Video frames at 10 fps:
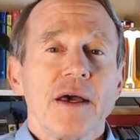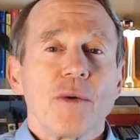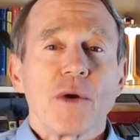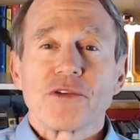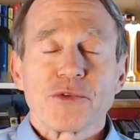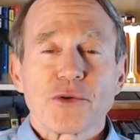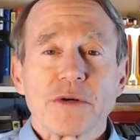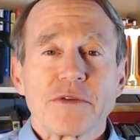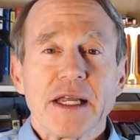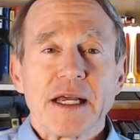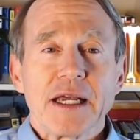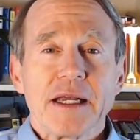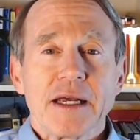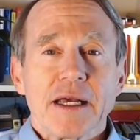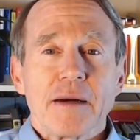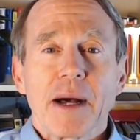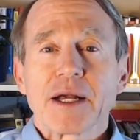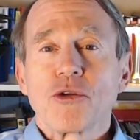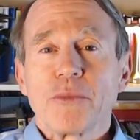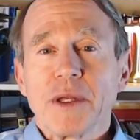wears them to school every day.
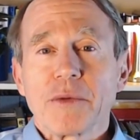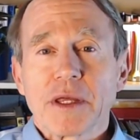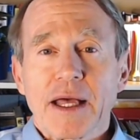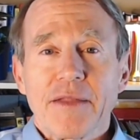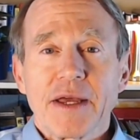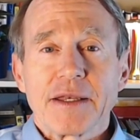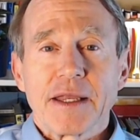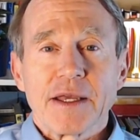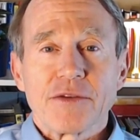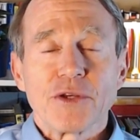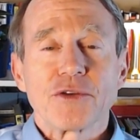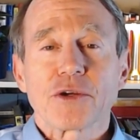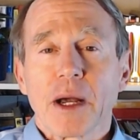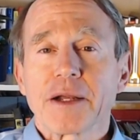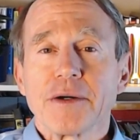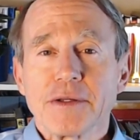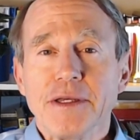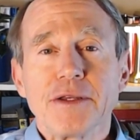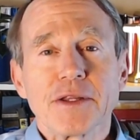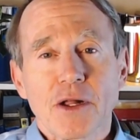Michael was being really loud that day. So he took Michael
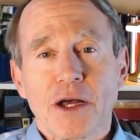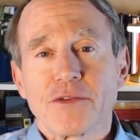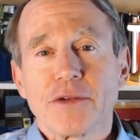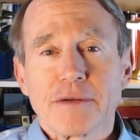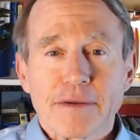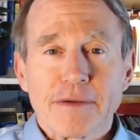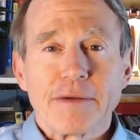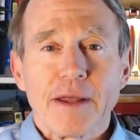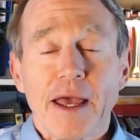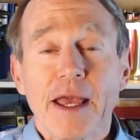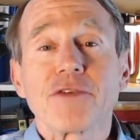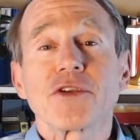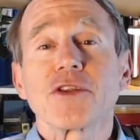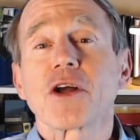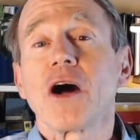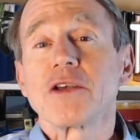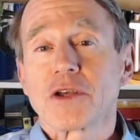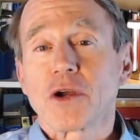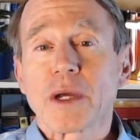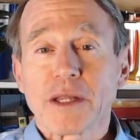into the closet, exited the
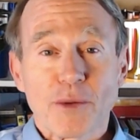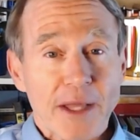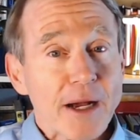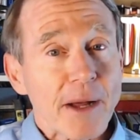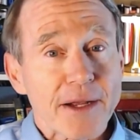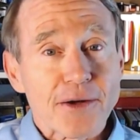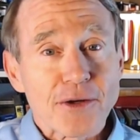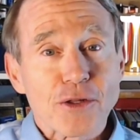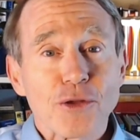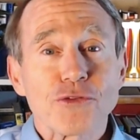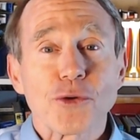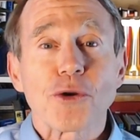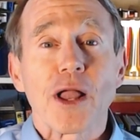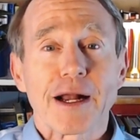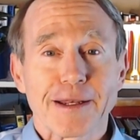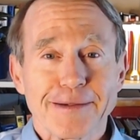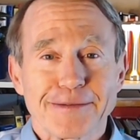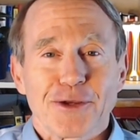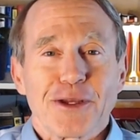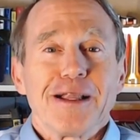closet quickly without Michael, closed the door and locked it.
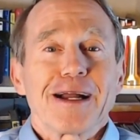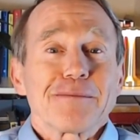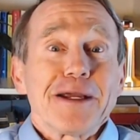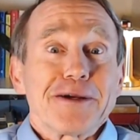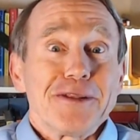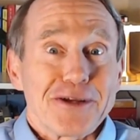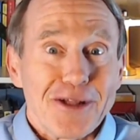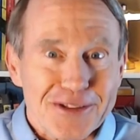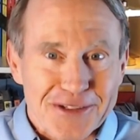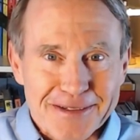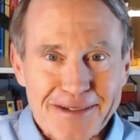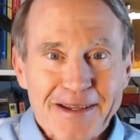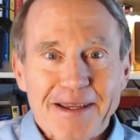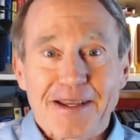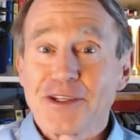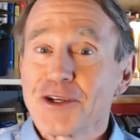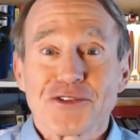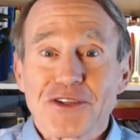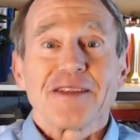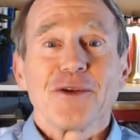So he locked Michael in the closet because he couldn't
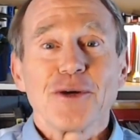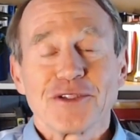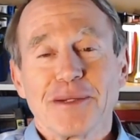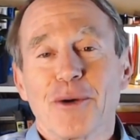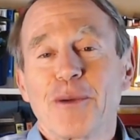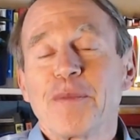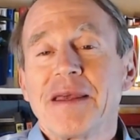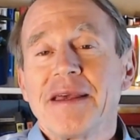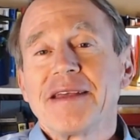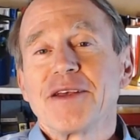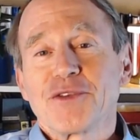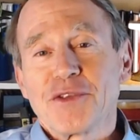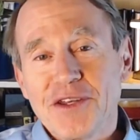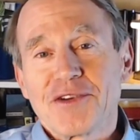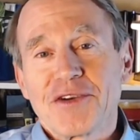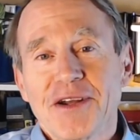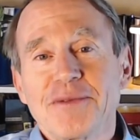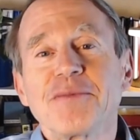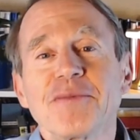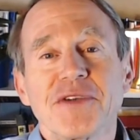stand the noise anymore. So the teacher,
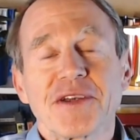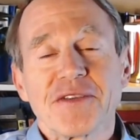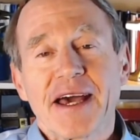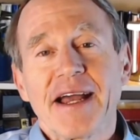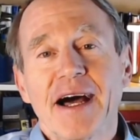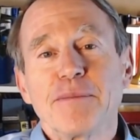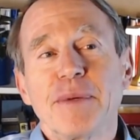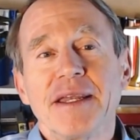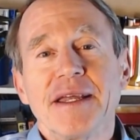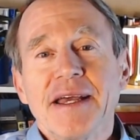figured that out. But,